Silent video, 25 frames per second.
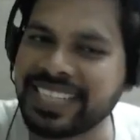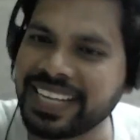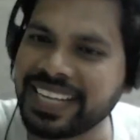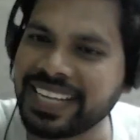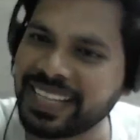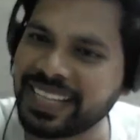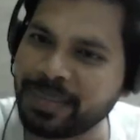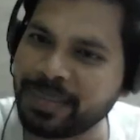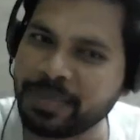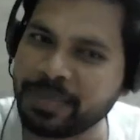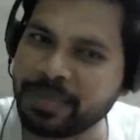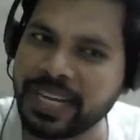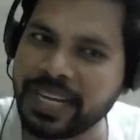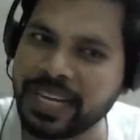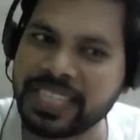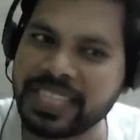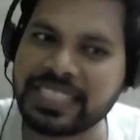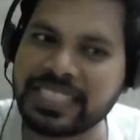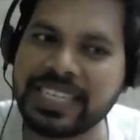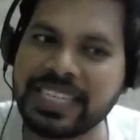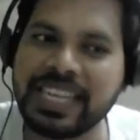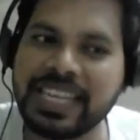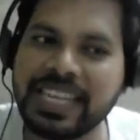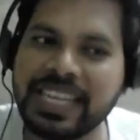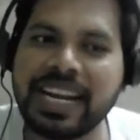in the
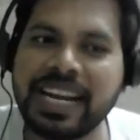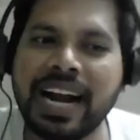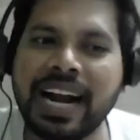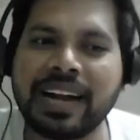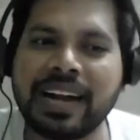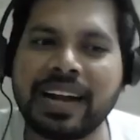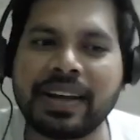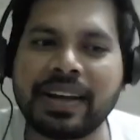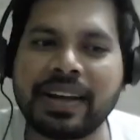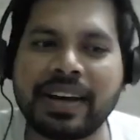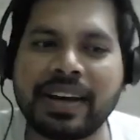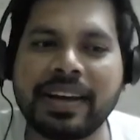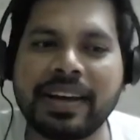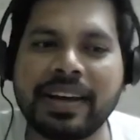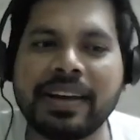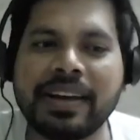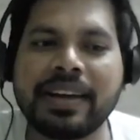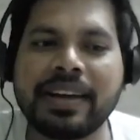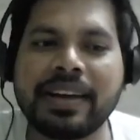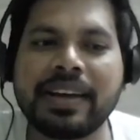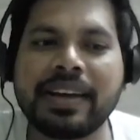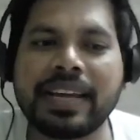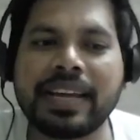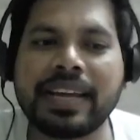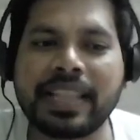males, and
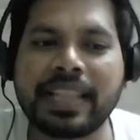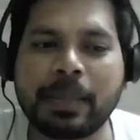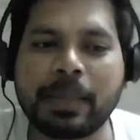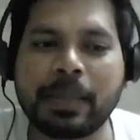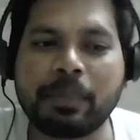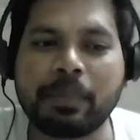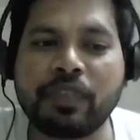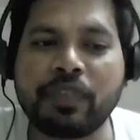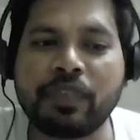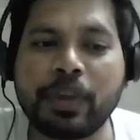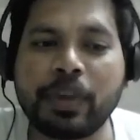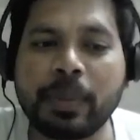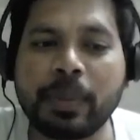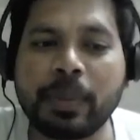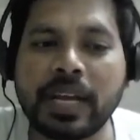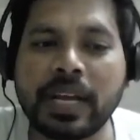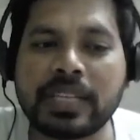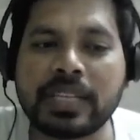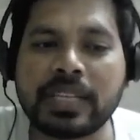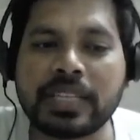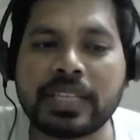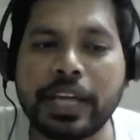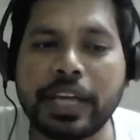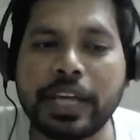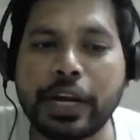in the
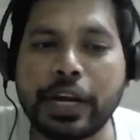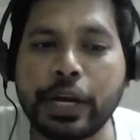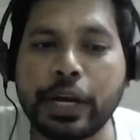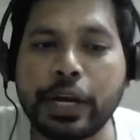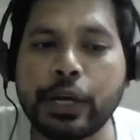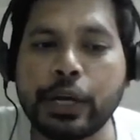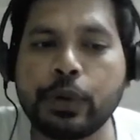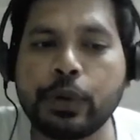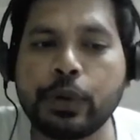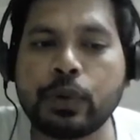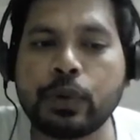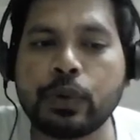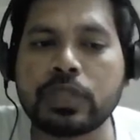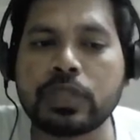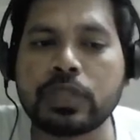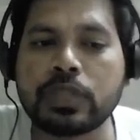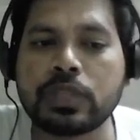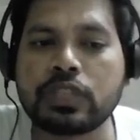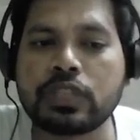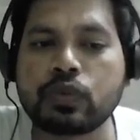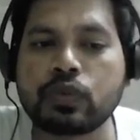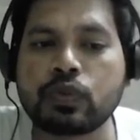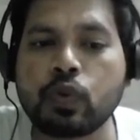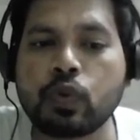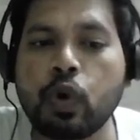females
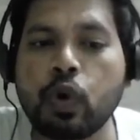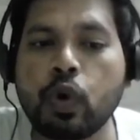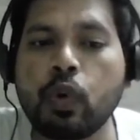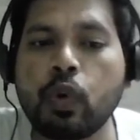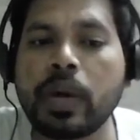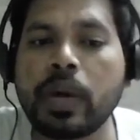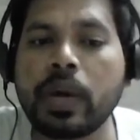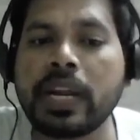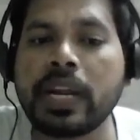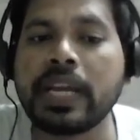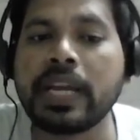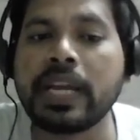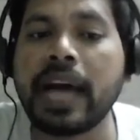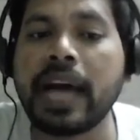reduces ovary